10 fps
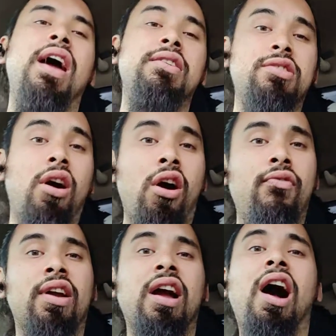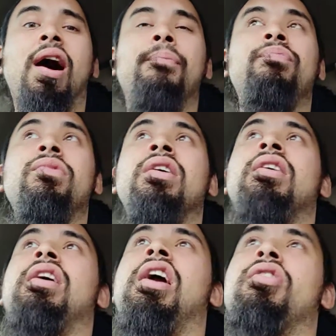has to overcome
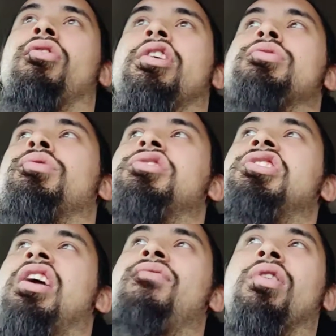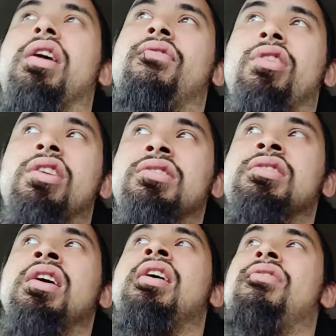in order to achieve whatever it
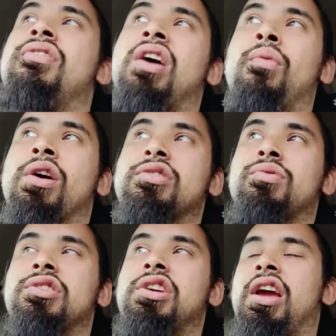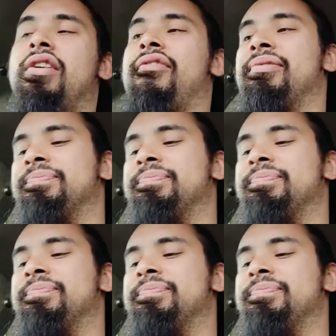is that they want to achieve.